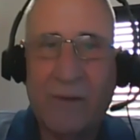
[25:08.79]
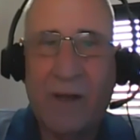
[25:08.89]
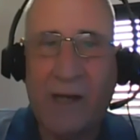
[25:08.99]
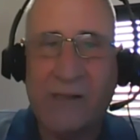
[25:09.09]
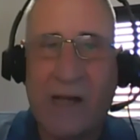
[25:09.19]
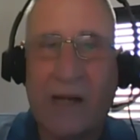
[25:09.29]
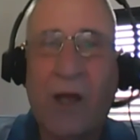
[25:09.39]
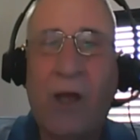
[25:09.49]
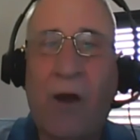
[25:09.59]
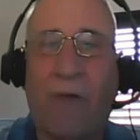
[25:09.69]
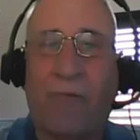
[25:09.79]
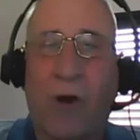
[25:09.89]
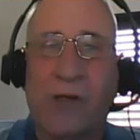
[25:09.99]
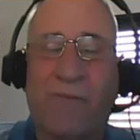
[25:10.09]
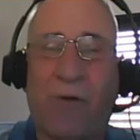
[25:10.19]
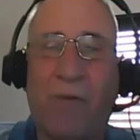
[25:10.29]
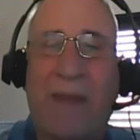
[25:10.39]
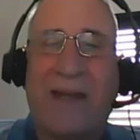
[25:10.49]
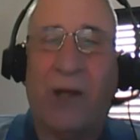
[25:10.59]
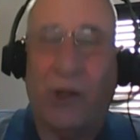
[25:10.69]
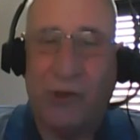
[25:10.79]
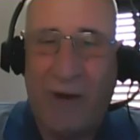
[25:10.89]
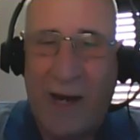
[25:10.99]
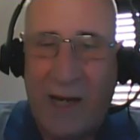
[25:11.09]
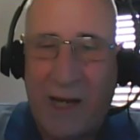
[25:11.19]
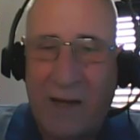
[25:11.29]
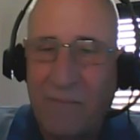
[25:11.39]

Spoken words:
Exactly. Of course, for medical training,